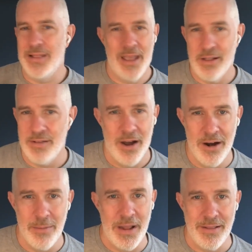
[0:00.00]
thinks
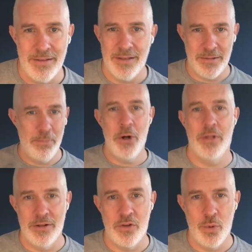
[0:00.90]
hard about this. It's a poll
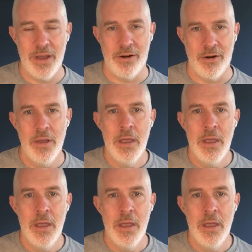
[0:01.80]
on Twitter.